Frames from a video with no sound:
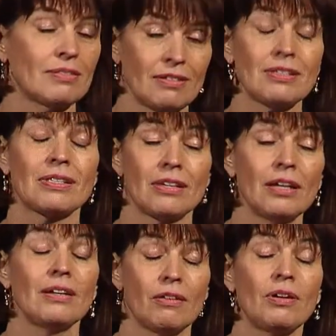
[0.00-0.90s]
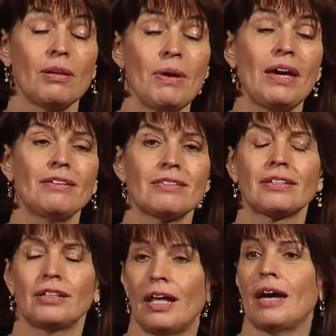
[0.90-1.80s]
This remains
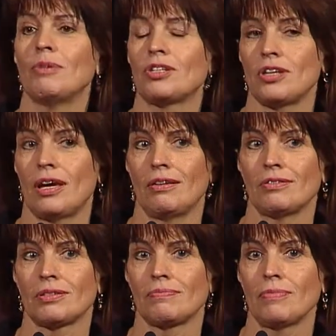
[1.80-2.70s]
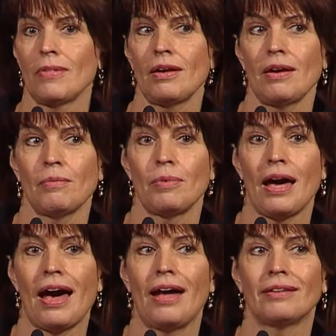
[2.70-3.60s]
climate change. We
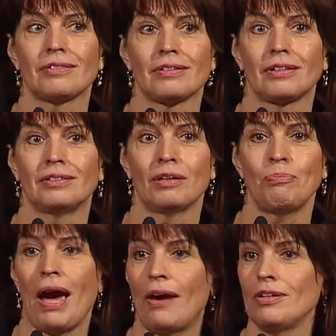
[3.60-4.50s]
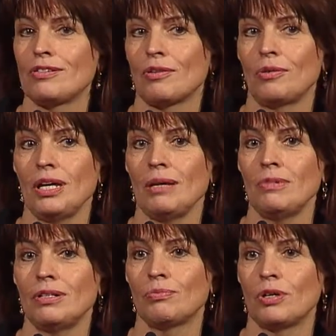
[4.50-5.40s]
had the Paris
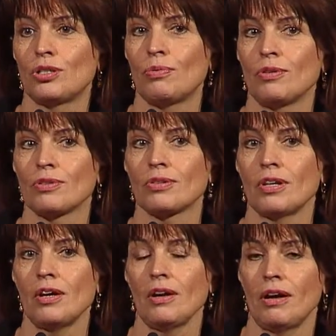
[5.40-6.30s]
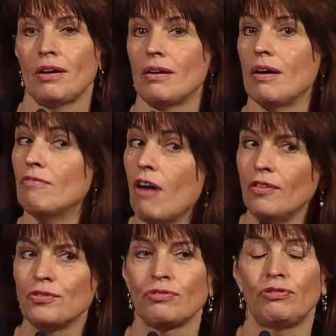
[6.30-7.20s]
Agreement, which was a
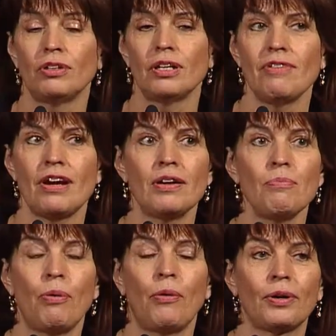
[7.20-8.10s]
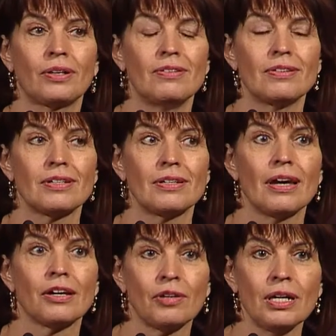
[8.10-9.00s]
wonderful, a very important
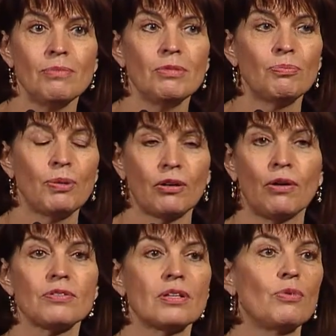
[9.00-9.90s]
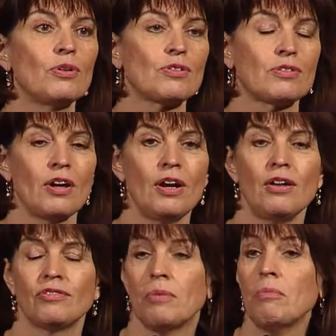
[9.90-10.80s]
agreement, because it was
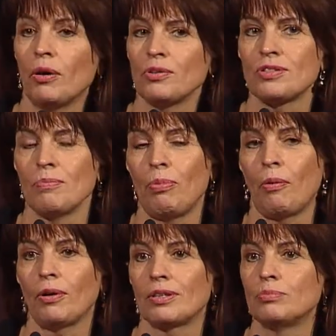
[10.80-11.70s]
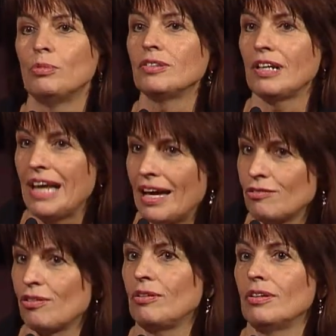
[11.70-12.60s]
the most important
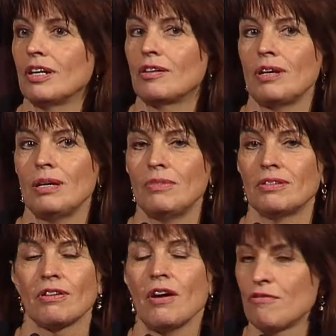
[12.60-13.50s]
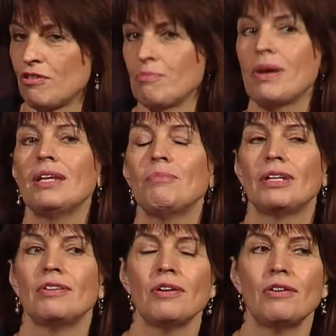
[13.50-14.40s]
multilateral agreement for many,
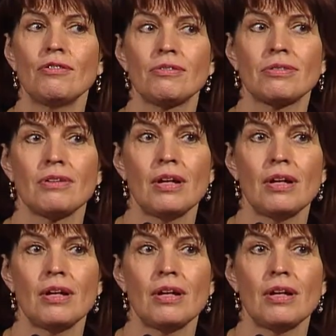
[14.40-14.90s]
many years.